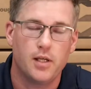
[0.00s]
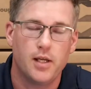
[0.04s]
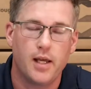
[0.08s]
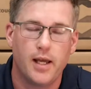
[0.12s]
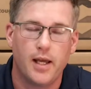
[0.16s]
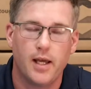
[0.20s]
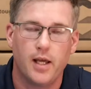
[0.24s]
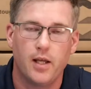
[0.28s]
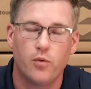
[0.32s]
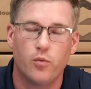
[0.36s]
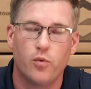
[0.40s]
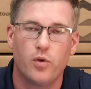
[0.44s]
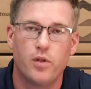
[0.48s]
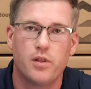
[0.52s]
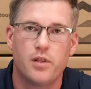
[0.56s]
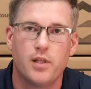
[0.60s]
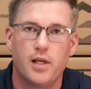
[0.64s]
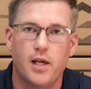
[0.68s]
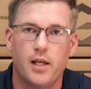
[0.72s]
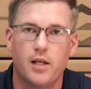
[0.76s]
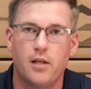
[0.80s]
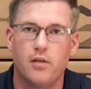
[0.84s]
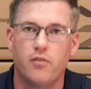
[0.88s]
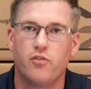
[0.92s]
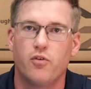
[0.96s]
And with
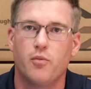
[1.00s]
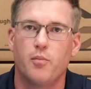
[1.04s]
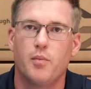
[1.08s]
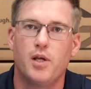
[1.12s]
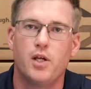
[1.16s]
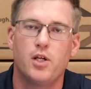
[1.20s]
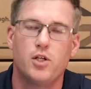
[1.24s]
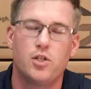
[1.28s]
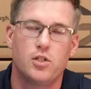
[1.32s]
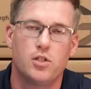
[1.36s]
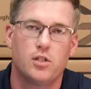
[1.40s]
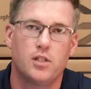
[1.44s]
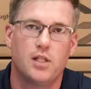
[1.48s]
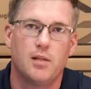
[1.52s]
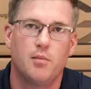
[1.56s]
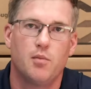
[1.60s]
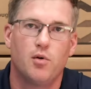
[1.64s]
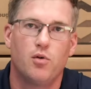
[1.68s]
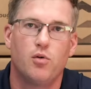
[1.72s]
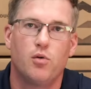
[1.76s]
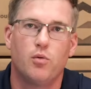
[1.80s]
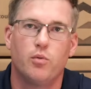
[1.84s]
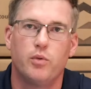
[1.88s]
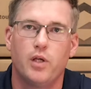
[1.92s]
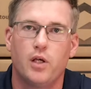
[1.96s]
that information
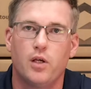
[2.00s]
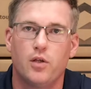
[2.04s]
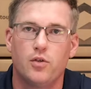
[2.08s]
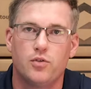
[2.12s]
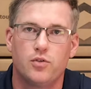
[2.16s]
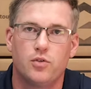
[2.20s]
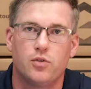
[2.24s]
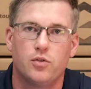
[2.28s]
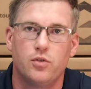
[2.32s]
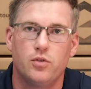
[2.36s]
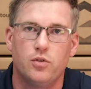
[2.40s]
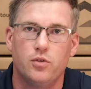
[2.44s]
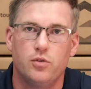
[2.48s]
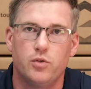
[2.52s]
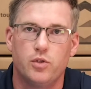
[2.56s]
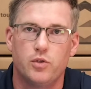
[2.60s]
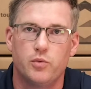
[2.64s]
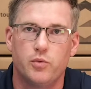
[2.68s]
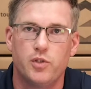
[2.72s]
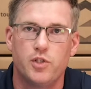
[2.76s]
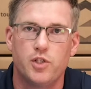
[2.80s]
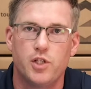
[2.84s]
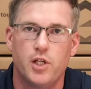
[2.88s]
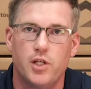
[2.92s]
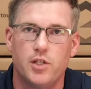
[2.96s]
label, what we also do is
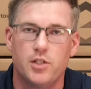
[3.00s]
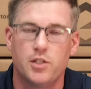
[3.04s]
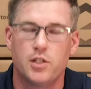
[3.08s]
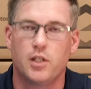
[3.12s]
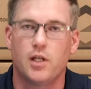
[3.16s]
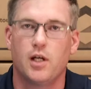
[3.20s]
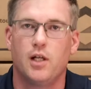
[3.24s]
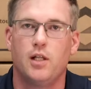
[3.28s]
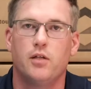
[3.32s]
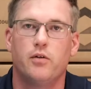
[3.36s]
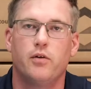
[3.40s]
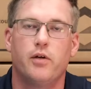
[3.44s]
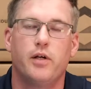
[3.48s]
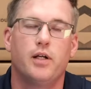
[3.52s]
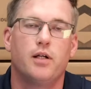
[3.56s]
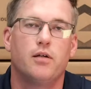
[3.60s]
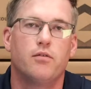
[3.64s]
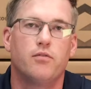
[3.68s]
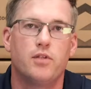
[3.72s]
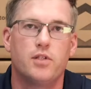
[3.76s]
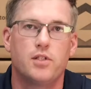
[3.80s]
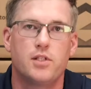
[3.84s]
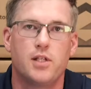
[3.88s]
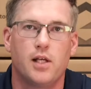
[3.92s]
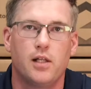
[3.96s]
we change the coloring of
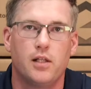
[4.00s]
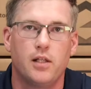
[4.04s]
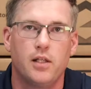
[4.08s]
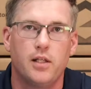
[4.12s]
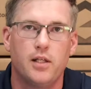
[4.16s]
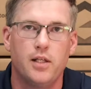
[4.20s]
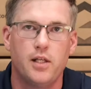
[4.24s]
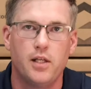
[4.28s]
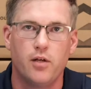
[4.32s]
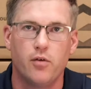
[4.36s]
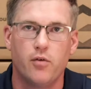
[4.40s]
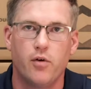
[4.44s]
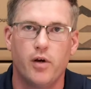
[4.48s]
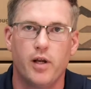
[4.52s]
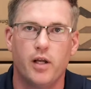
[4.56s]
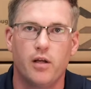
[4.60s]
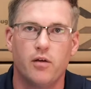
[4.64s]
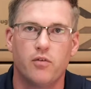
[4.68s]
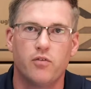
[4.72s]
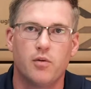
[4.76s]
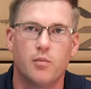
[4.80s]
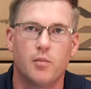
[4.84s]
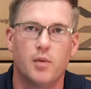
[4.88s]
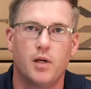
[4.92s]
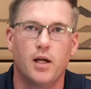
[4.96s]
this LED ring
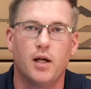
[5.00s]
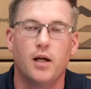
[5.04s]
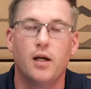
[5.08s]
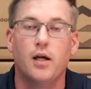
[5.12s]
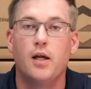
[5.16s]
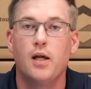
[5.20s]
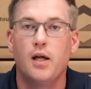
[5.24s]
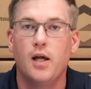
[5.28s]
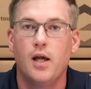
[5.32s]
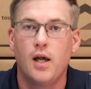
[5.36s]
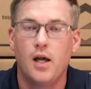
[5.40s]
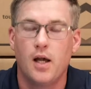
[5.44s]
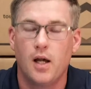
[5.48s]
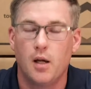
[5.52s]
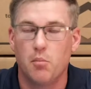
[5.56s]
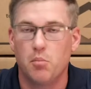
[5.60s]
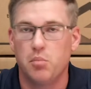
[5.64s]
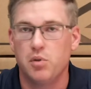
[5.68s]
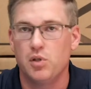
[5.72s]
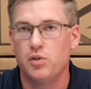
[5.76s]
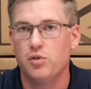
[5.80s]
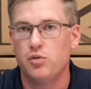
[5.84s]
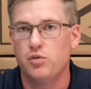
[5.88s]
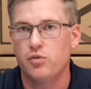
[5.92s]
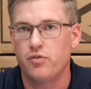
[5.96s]
from a
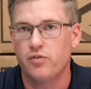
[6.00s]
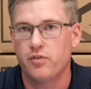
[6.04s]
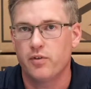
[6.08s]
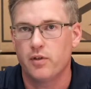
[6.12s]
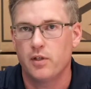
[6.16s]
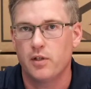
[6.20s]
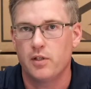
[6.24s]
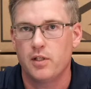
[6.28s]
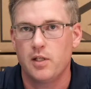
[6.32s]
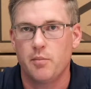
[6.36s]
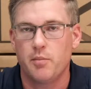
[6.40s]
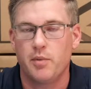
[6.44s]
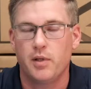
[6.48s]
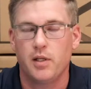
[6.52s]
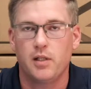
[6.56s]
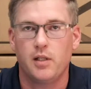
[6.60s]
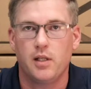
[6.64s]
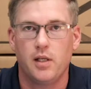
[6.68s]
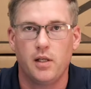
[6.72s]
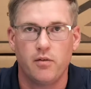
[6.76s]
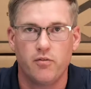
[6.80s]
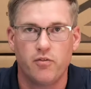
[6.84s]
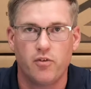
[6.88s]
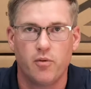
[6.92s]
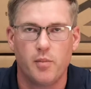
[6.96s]
blue for typically
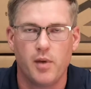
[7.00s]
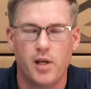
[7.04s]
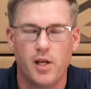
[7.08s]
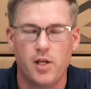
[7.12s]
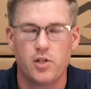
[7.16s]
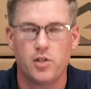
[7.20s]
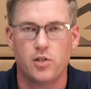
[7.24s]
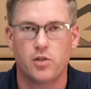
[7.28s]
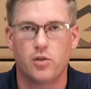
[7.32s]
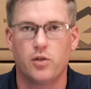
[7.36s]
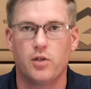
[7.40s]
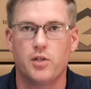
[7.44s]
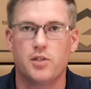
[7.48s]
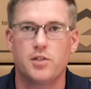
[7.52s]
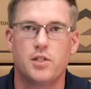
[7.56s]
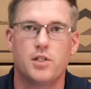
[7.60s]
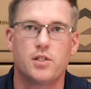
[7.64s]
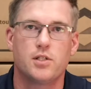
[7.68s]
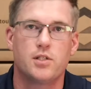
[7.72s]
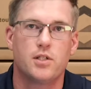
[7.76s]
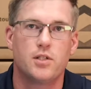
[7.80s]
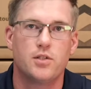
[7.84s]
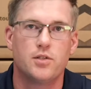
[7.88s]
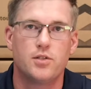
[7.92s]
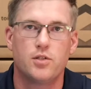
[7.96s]
information or
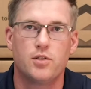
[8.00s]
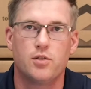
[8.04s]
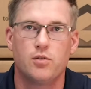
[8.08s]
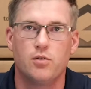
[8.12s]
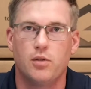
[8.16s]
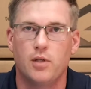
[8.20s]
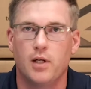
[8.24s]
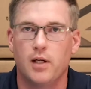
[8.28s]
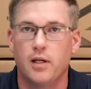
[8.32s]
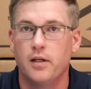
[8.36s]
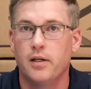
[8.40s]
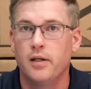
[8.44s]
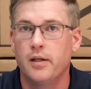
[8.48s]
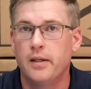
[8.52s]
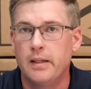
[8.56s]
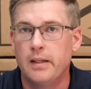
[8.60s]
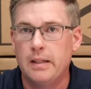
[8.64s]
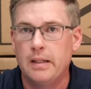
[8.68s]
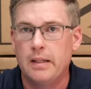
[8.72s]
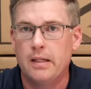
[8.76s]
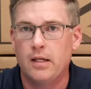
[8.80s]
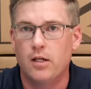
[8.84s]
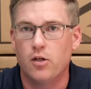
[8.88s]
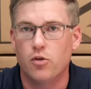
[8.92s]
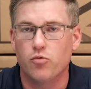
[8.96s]
assistance to a
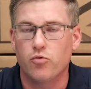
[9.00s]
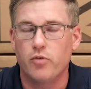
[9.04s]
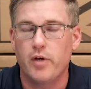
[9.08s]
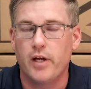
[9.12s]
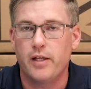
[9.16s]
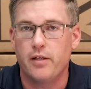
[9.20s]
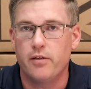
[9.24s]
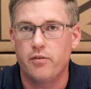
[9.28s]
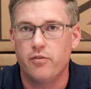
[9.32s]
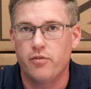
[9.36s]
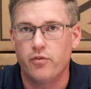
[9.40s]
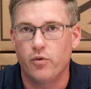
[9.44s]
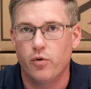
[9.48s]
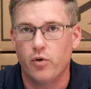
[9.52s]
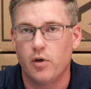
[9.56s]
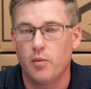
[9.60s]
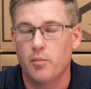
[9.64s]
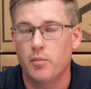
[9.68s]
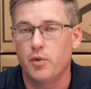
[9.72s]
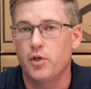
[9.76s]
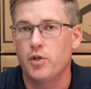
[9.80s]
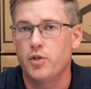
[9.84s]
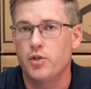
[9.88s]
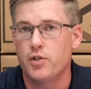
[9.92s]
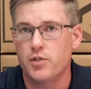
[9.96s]
red for
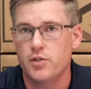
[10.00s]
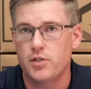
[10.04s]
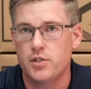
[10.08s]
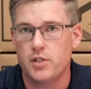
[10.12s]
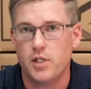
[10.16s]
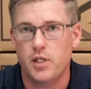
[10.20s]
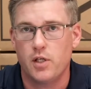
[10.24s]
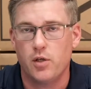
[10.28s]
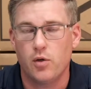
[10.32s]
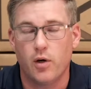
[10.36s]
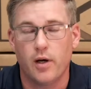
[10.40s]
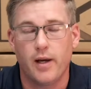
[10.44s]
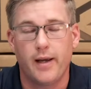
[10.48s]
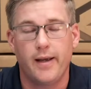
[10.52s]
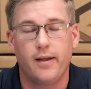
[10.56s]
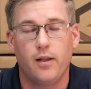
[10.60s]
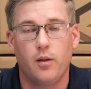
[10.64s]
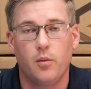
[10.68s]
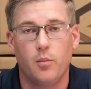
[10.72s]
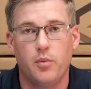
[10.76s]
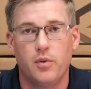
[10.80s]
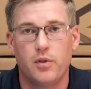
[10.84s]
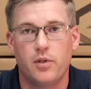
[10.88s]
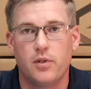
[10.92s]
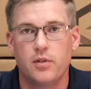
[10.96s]
emergency or
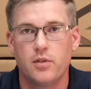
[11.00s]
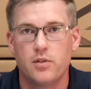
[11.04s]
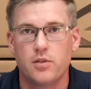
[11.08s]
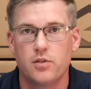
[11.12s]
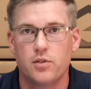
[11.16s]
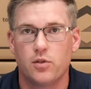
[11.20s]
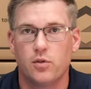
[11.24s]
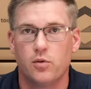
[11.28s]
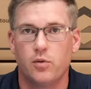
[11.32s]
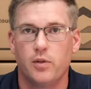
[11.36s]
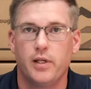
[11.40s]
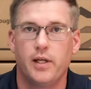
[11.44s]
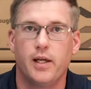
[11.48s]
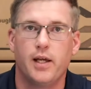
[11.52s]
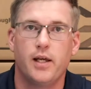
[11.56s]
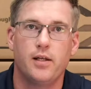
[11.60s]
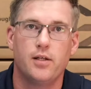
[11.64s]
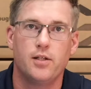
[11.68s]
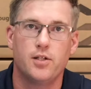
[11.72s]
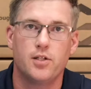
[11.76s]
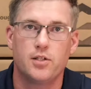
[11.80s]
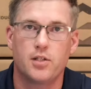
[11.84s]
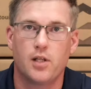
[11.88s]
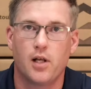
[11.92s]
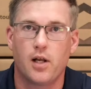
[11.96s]
help. So again,
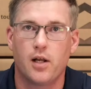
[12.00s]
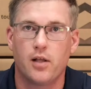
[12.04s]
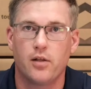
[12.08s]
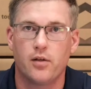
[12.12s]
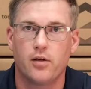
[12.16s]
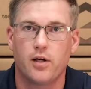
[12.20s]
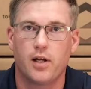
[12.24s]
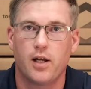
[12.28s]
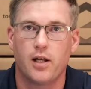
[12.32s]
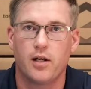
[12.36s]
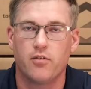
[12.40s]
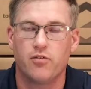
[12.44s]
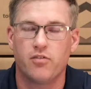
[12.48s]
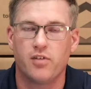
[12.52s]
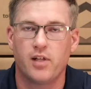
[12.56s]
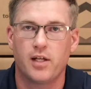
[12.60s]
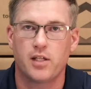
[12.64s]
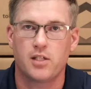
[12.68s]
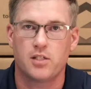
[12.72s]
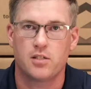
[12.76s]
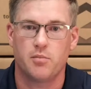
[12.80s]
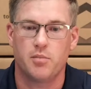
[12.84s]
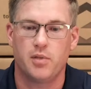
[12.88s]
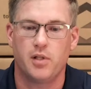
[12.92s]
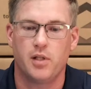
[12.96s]
just another kind of
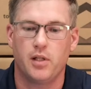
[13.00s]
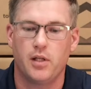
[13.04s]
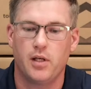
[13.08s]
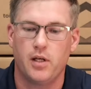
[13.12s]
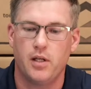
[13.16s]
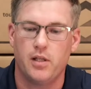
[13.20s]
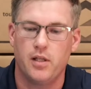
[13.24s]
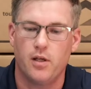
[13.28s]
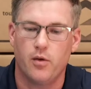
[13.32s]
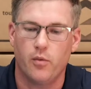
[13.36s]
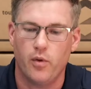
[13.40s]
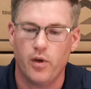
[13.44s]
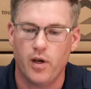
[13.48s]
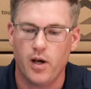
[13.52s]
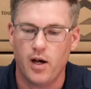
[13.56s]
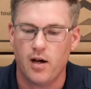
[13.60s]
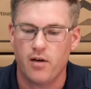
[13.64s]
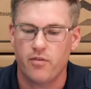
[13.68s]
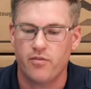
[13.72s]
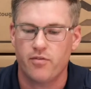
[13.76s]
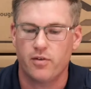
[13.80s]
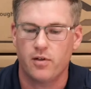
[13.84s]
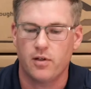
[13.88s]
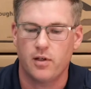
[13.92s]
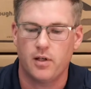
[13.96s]
flexibility that we
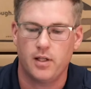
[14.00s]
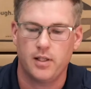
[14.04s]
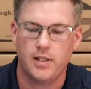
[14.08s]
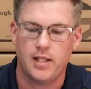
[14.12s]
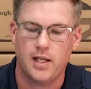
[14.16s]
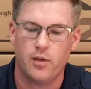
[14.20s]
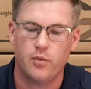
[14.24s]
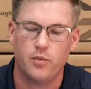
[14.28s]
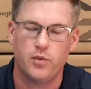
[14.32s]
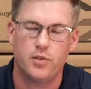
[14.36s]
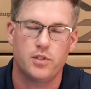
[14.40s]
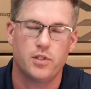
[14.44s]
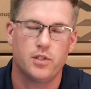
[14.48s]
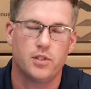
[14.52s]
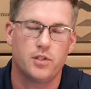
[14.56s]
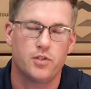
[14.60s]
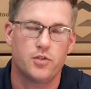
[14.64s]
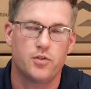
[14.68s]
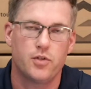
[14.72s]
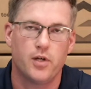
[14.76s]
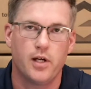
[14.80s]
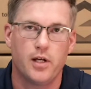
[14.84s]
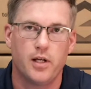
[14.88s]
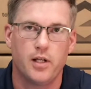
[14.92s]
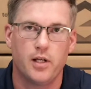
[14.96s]
offer, and that was
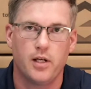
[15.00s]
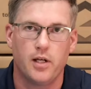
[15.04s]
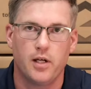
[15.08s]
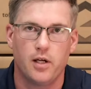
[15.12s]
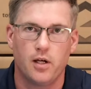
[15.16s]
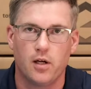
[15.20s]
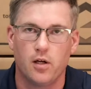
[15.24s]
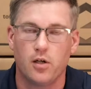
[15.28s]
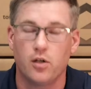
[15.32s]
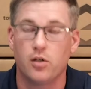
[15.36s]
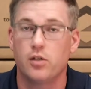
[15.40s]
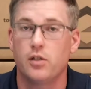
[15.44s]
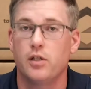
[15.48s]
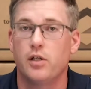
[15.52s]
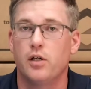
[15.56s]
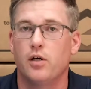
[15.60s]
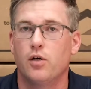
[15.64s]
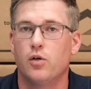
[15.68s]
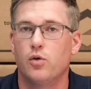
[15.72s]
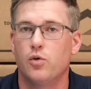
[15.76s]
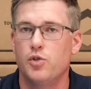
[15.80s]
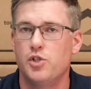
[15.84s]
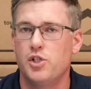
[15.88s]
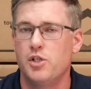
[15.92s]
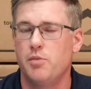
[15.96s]
illustrated in our earlier
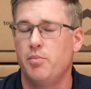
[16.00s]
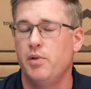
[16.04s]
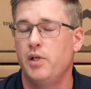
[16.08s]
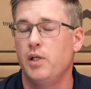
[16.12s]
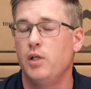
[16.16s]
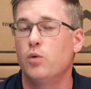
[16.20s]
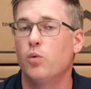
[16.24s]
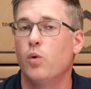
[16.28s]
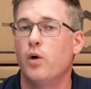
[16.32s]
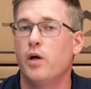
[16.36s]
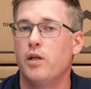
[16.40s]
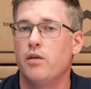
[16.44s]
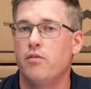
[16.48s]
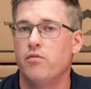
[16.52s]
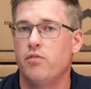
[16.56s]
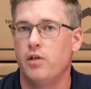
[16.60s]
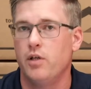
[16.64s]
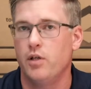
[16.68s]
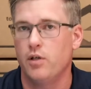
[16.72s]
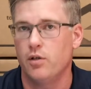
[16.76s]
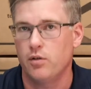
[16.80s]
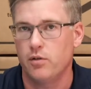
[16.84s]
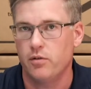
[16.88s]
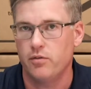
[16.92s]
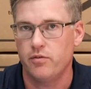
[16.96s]
OGP20
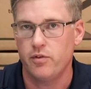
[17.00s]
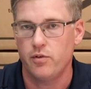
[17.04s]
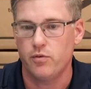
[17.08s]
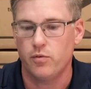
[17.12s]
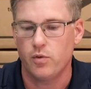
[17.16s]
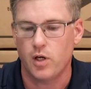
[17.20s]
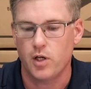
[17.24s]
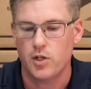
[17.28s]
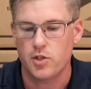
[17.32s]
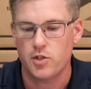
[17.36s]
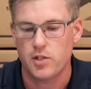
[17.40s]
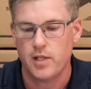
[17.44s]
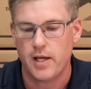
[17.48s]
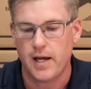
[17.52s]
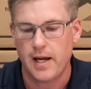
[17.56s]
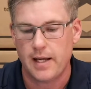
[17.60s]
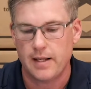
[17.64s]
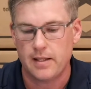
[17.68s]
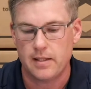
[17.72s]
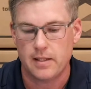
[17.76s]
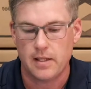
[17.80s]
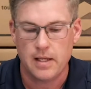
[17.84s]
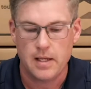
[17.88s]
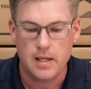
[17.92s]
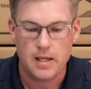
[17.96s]
video if you watched that.